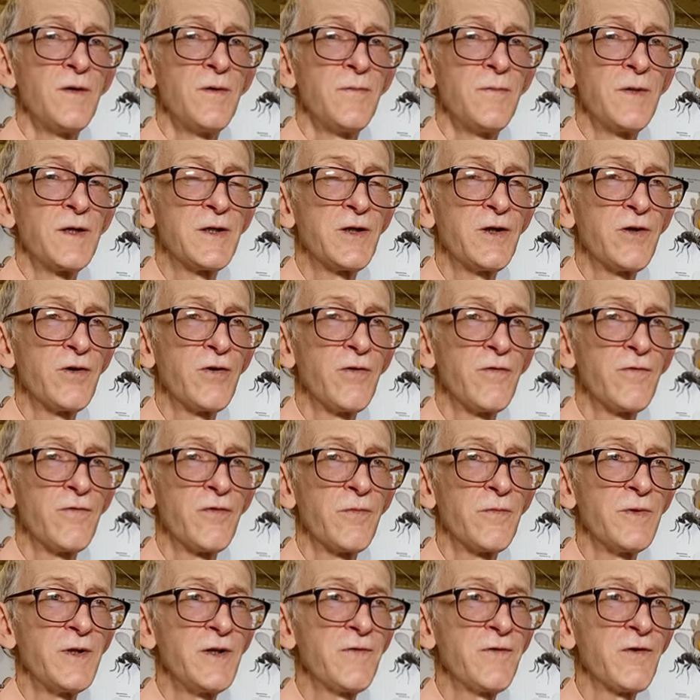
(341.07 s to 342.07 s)
material
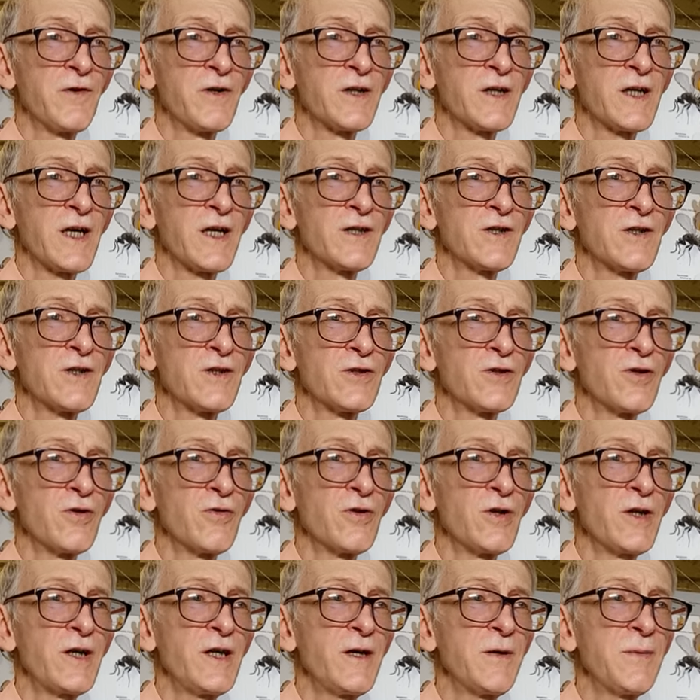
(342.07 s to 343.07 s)
from different countries. So
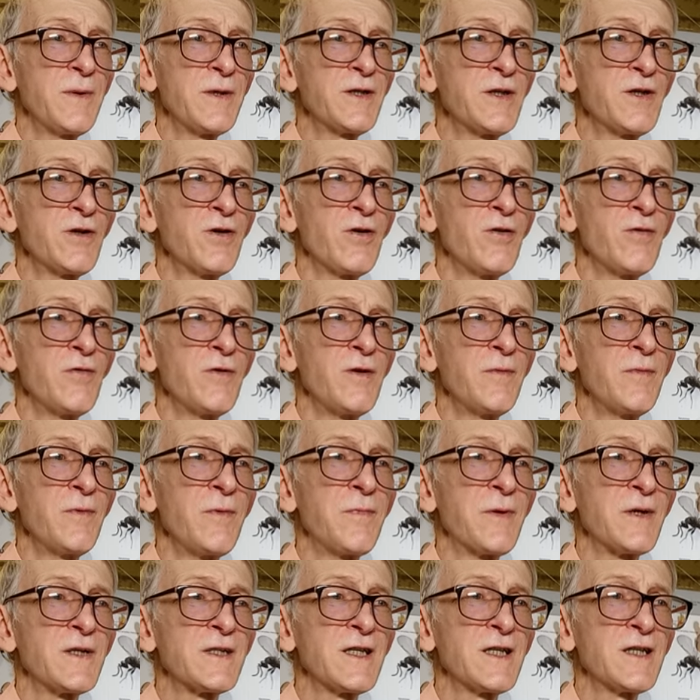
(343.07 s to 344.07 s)
here material will be
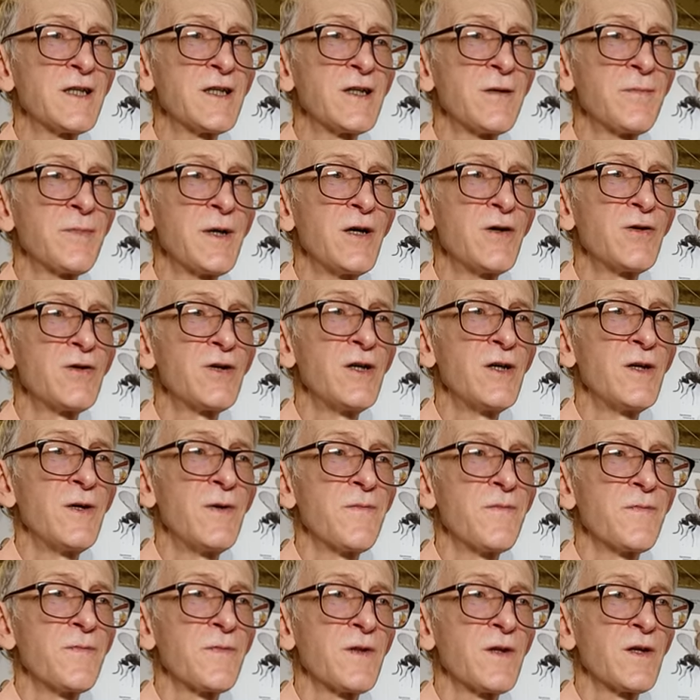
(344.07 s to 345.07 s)
presented about
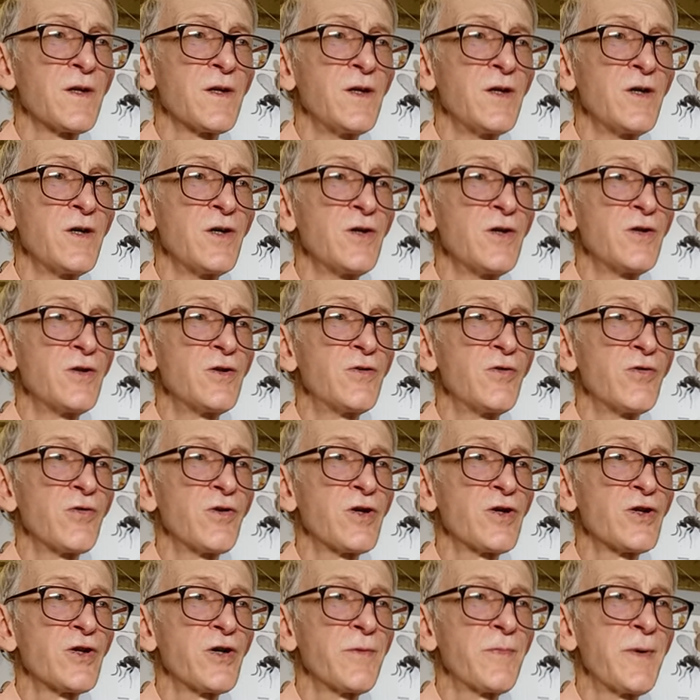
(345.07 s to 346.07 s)

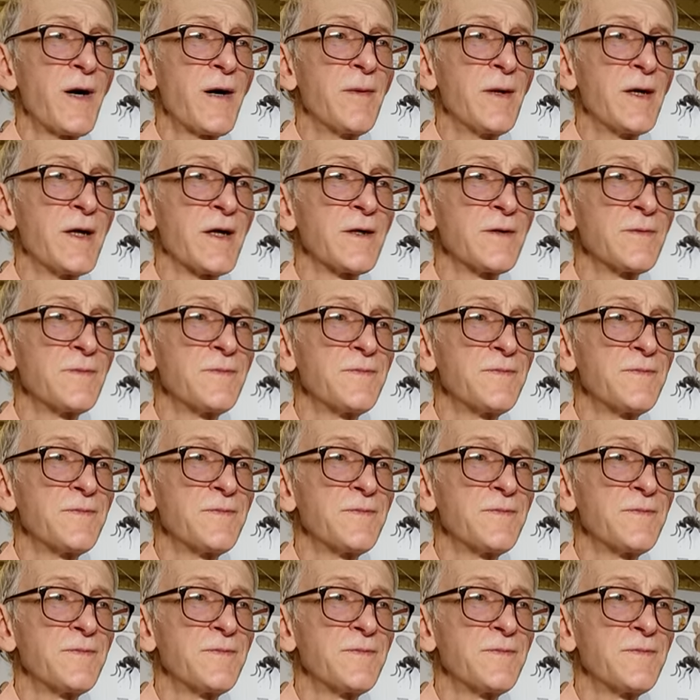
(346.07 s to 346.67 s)
Turkish Republic.